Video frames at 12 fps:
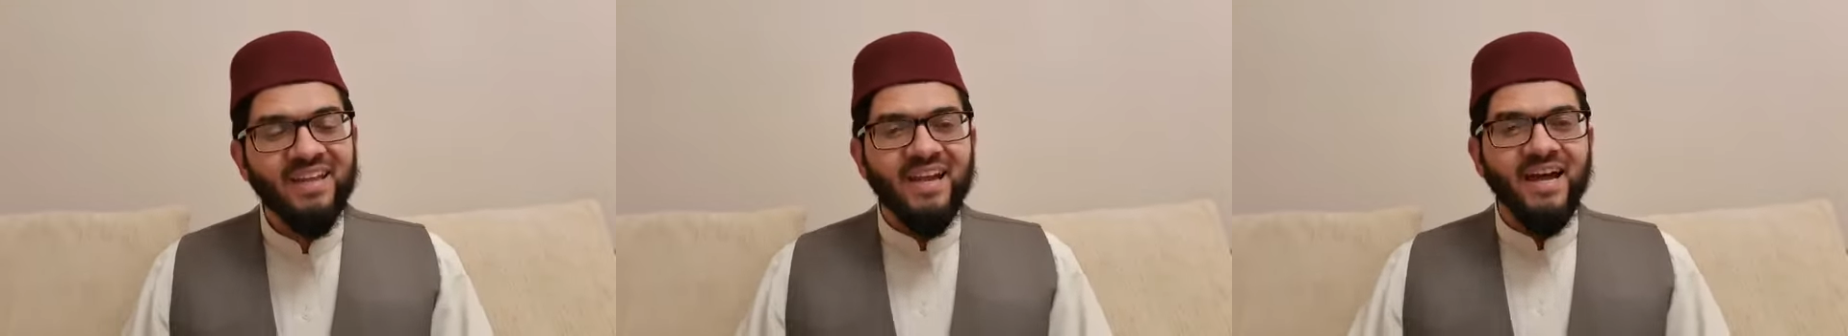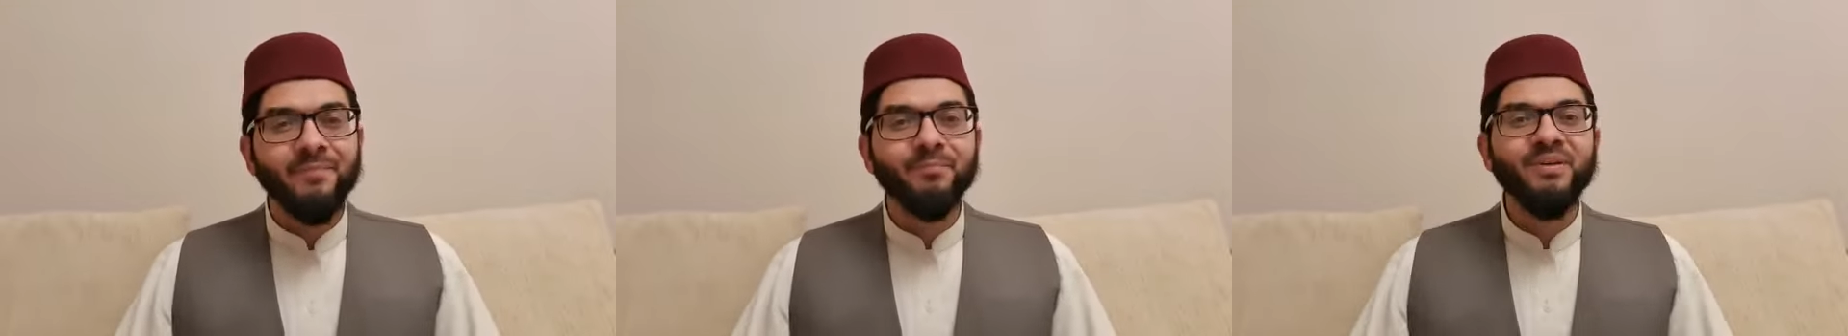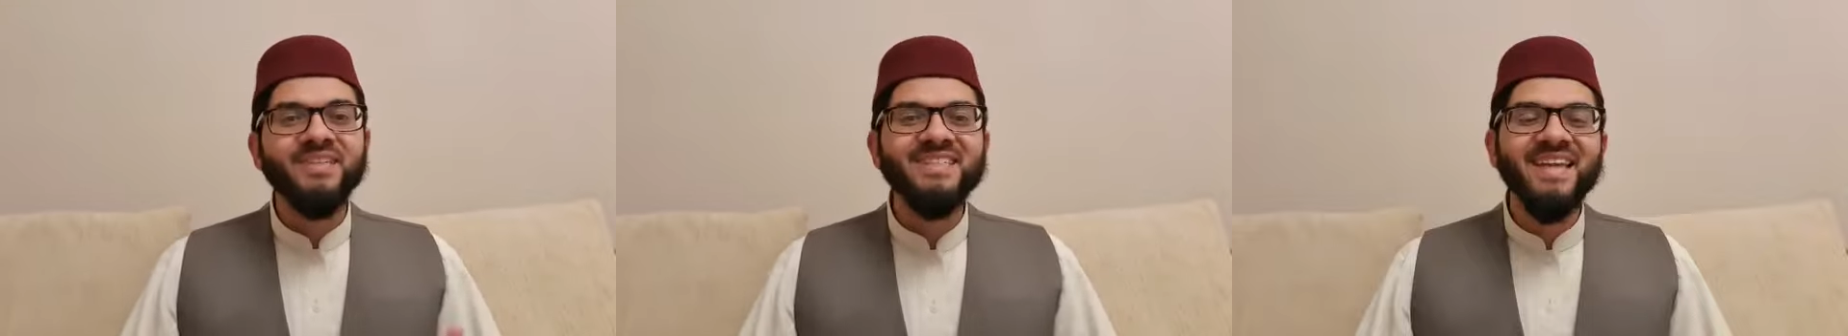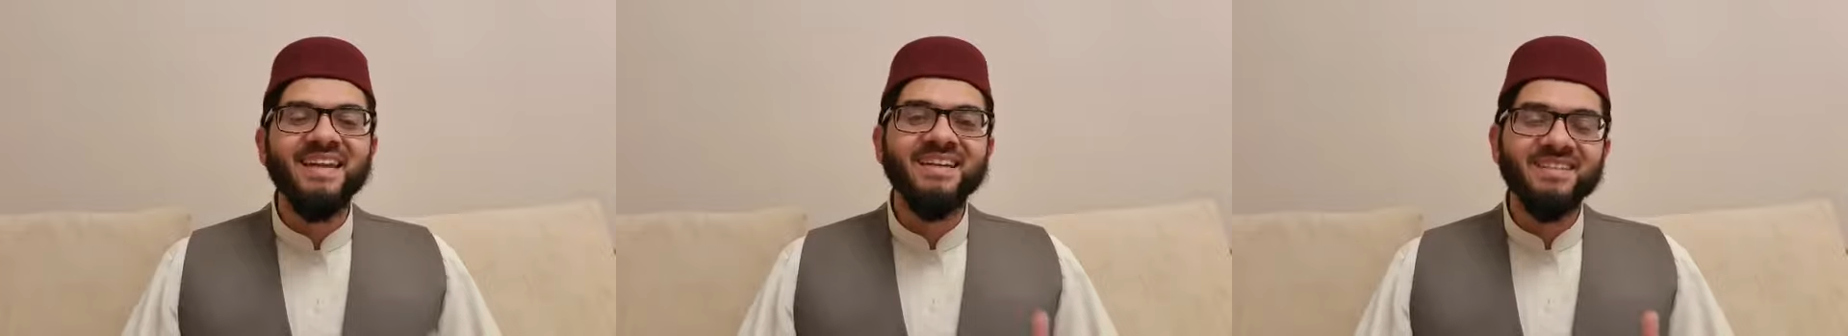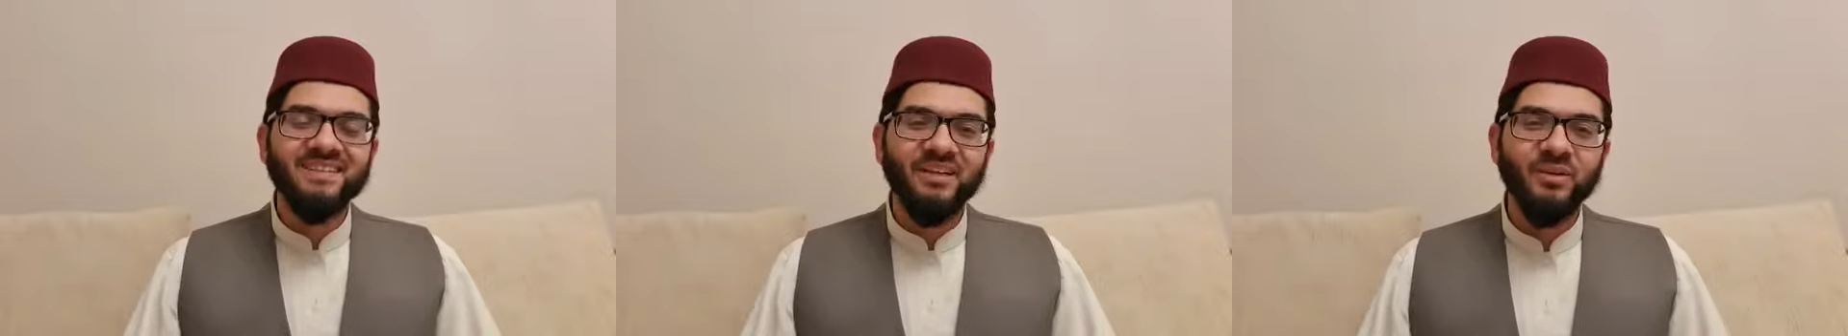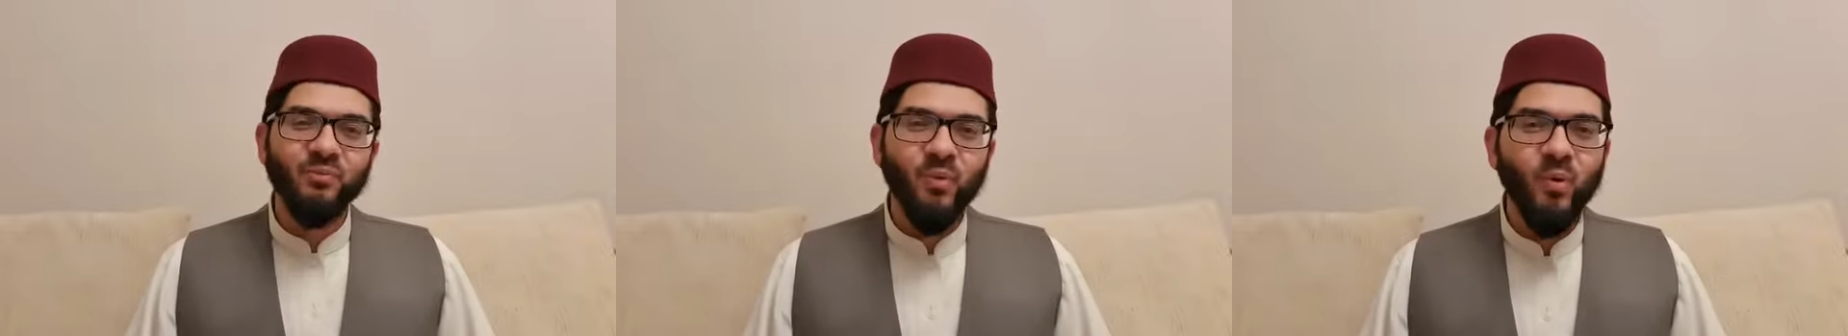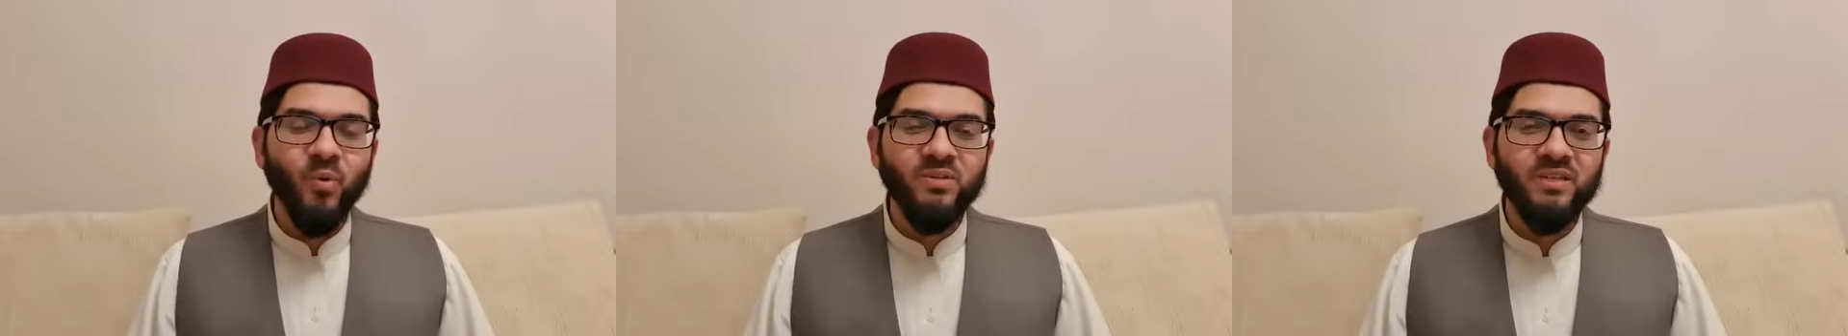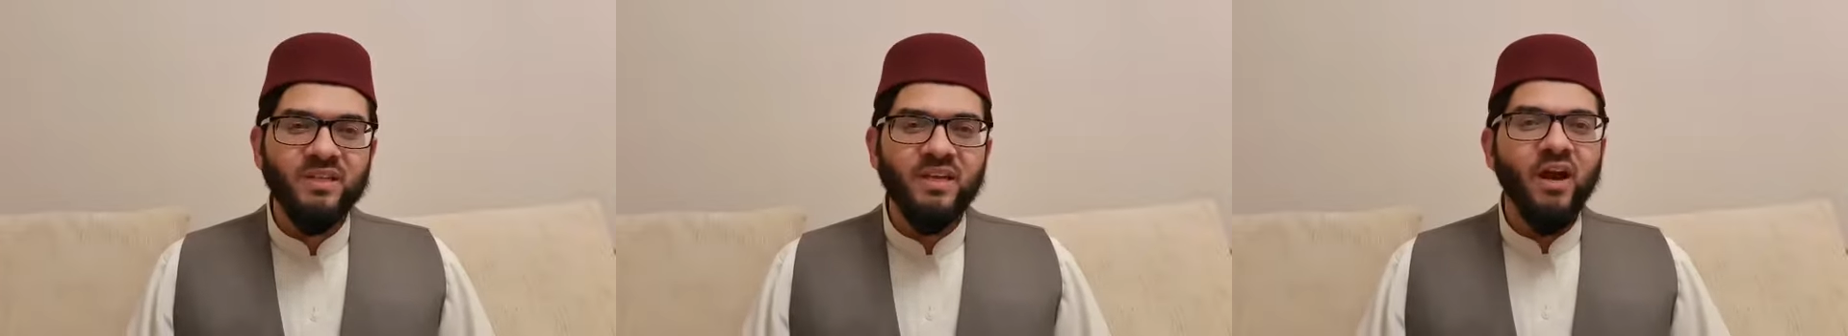and present the reward
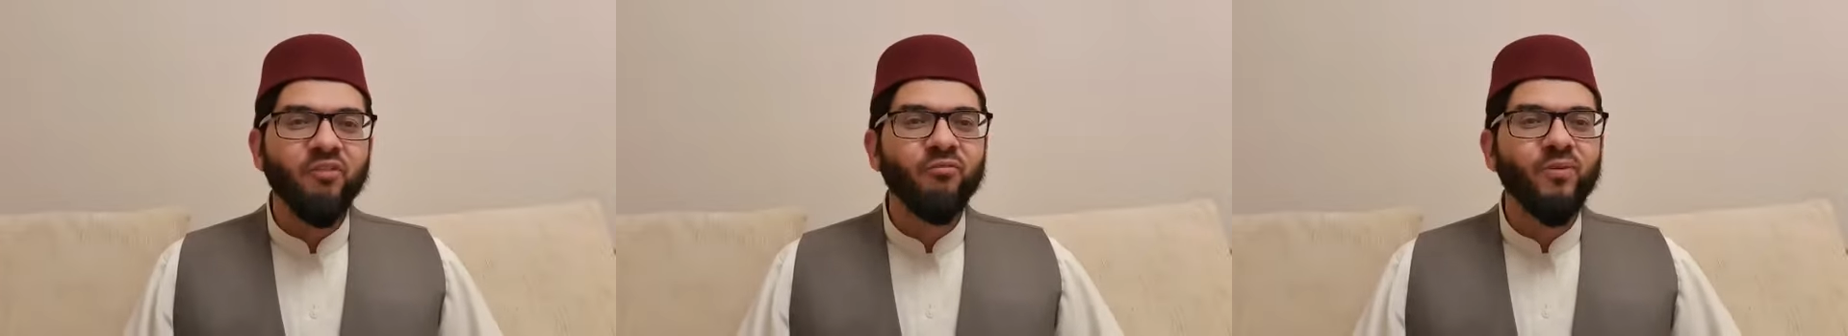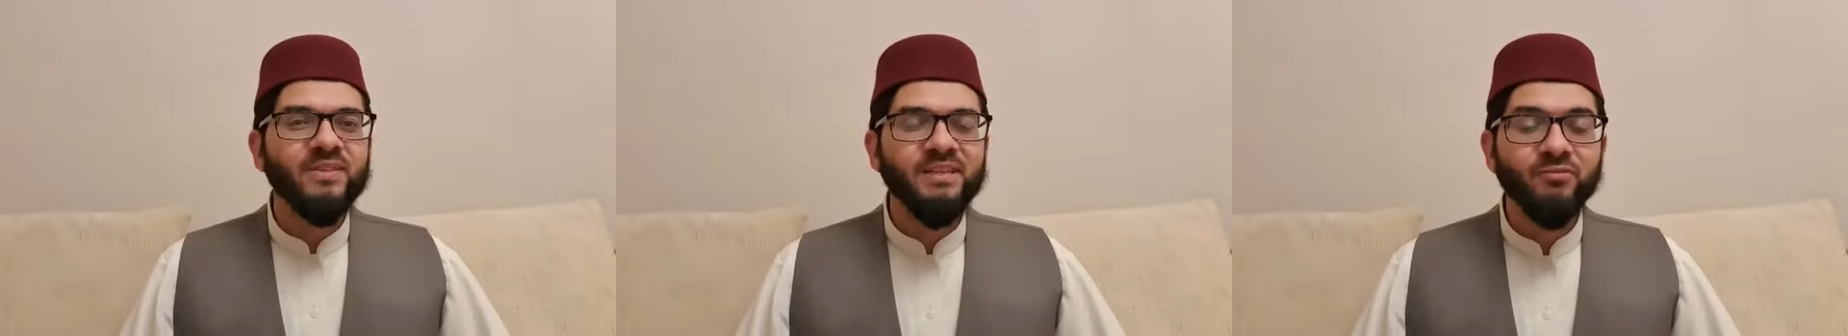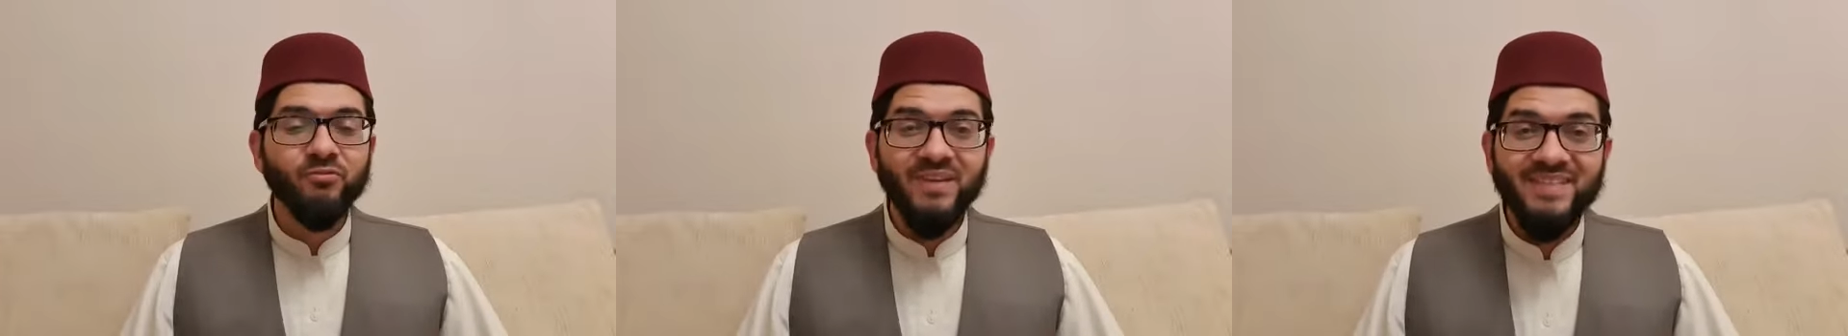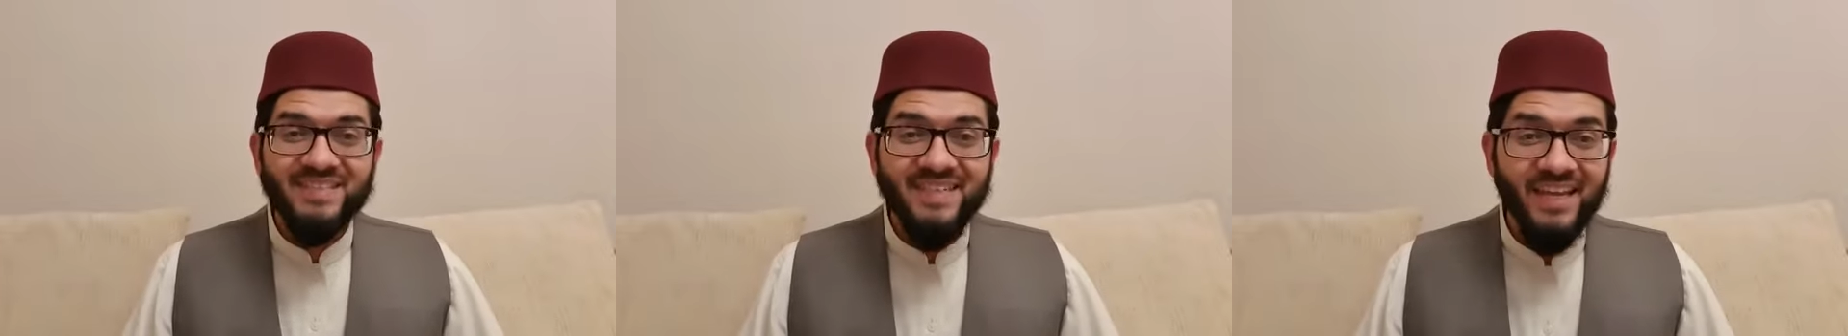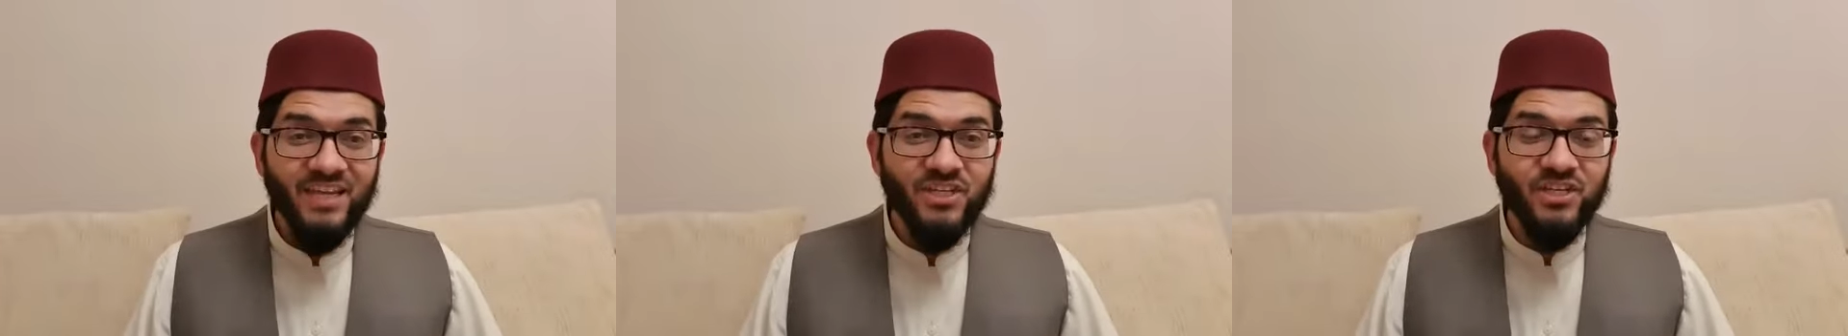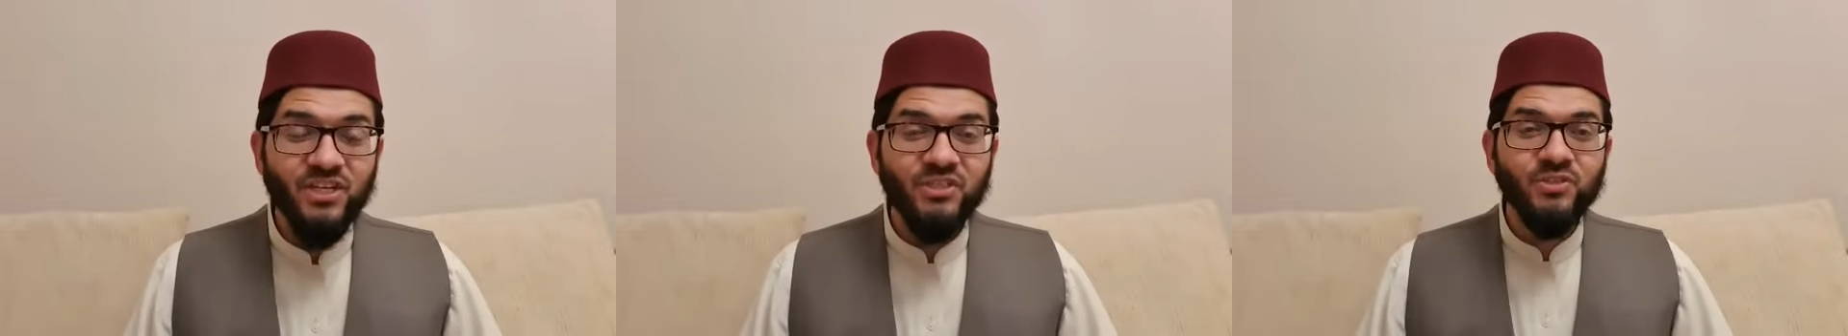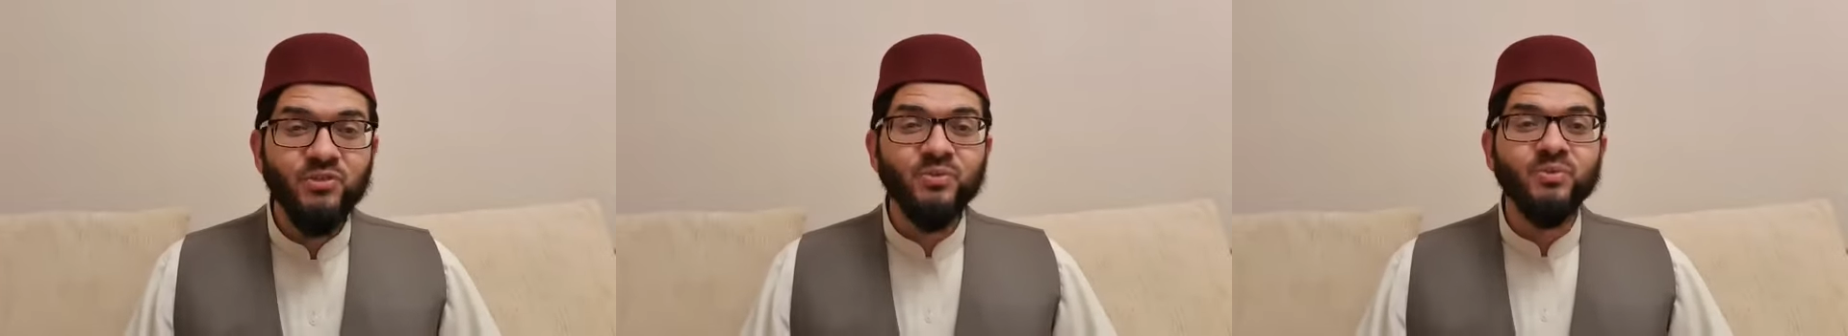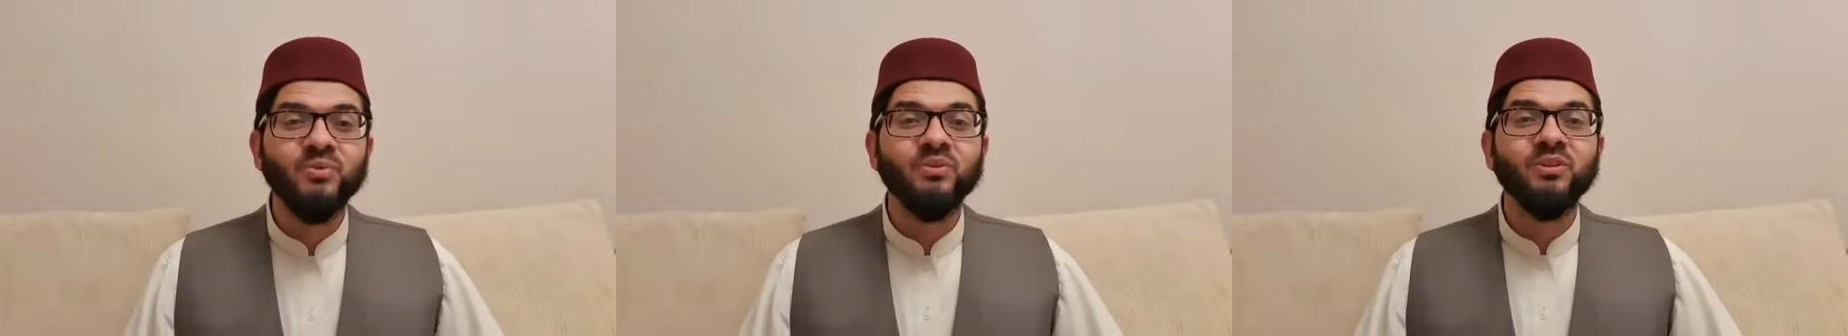of whatever recitation you do,